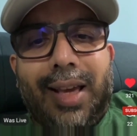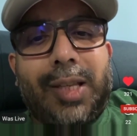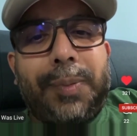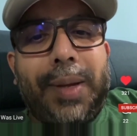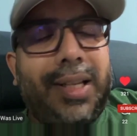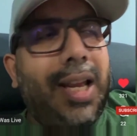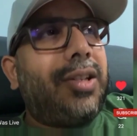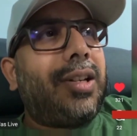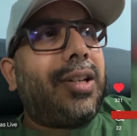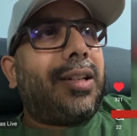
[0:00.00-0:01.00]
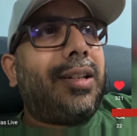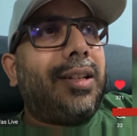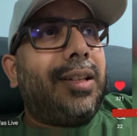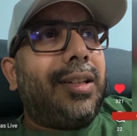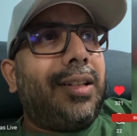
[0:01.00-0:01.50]
Expectation
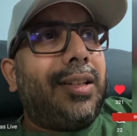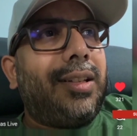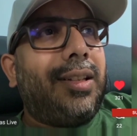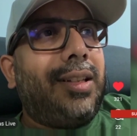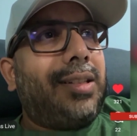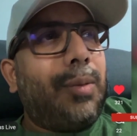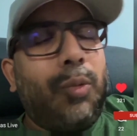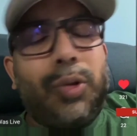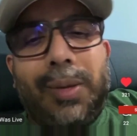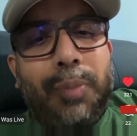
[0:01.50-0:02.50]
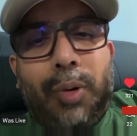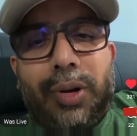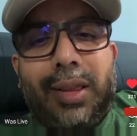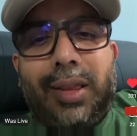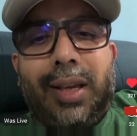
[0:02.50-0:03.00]
is the most
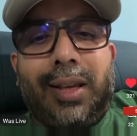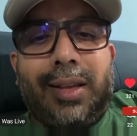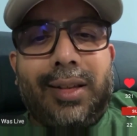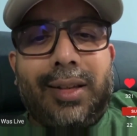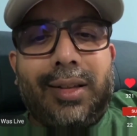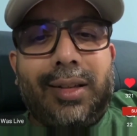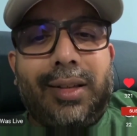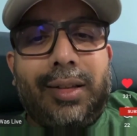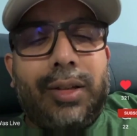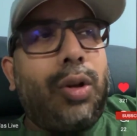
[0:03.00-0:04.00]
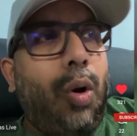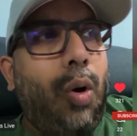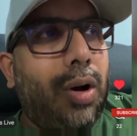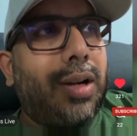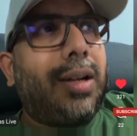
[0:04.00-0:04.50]
important thing.
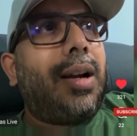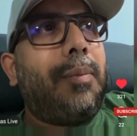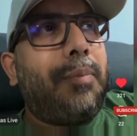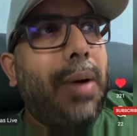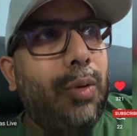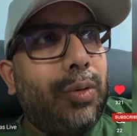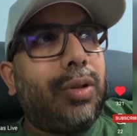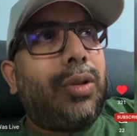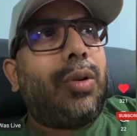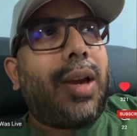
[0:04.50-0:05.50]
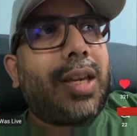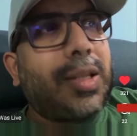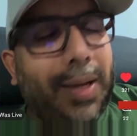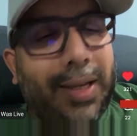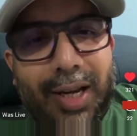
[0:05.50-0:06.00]
Talk about your
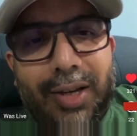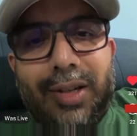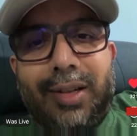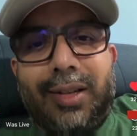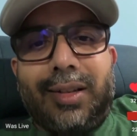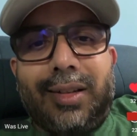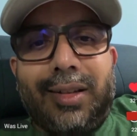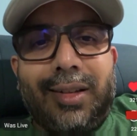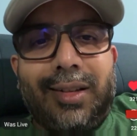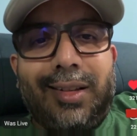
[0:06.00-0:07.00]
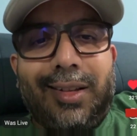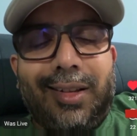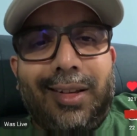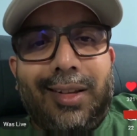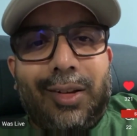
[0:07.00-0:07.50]
expectation.
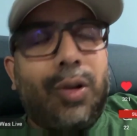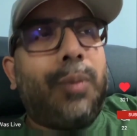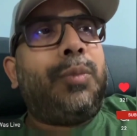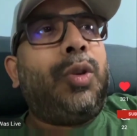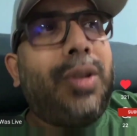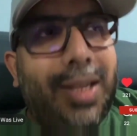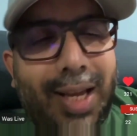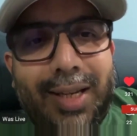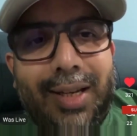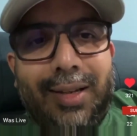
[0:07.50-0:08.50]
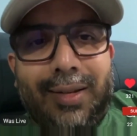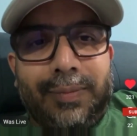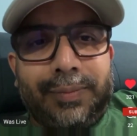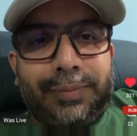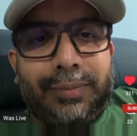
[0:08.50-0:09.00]
Communicate it.
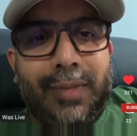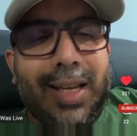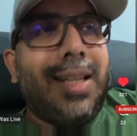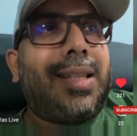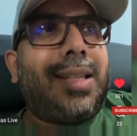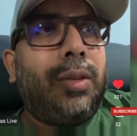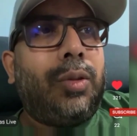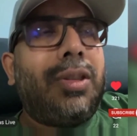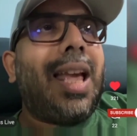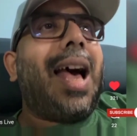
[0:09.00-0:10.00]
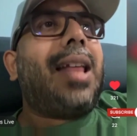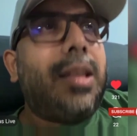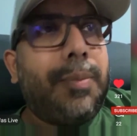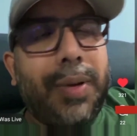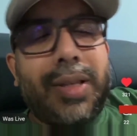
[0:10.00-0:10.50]
Listen to the
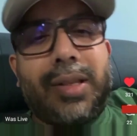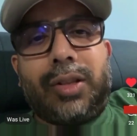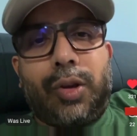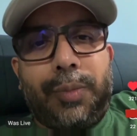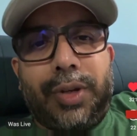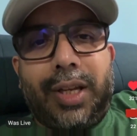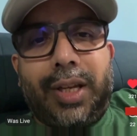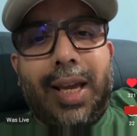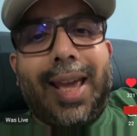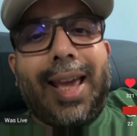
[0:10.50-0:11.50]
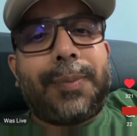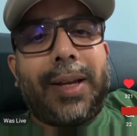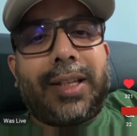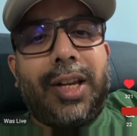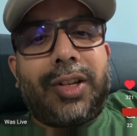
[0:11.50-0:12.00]
other person's
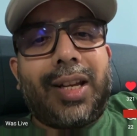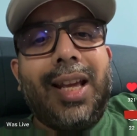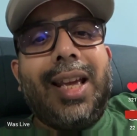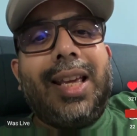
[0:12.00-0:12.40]
expectation.